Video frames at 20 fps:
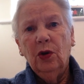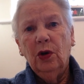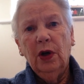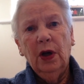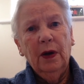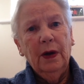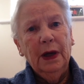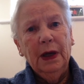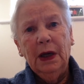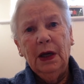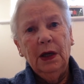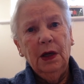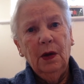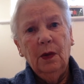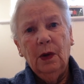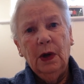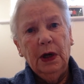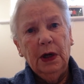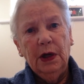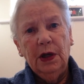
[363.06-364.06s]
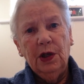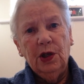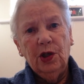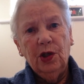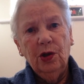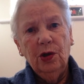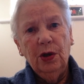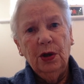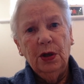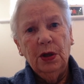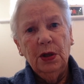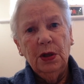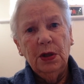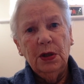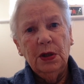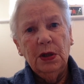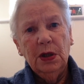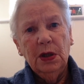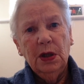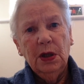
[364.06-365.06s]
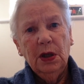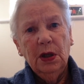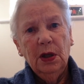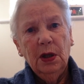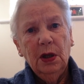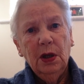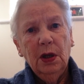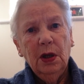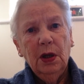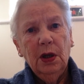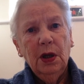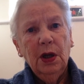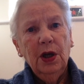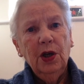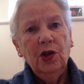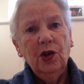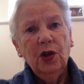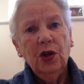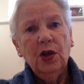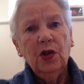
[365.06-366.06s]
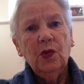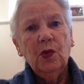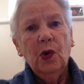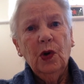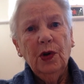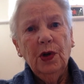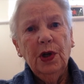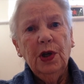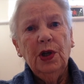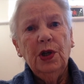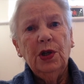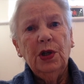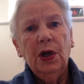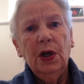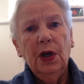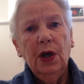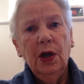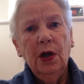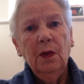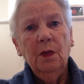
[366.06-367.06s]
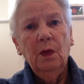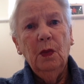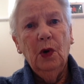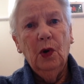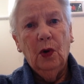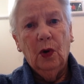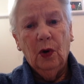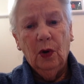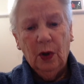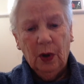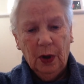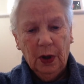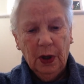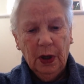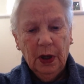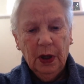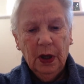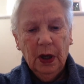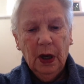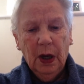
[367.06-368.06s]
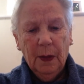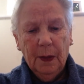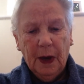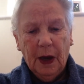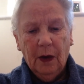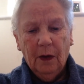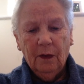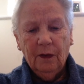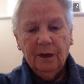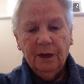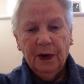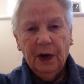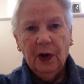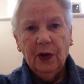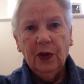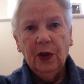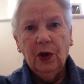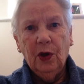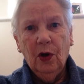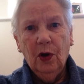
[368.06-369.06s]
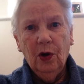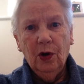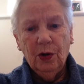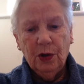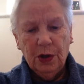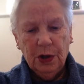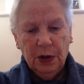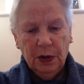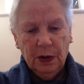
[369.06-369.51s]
going anywhere he shouldn't. He just wanted to learn more about Father God.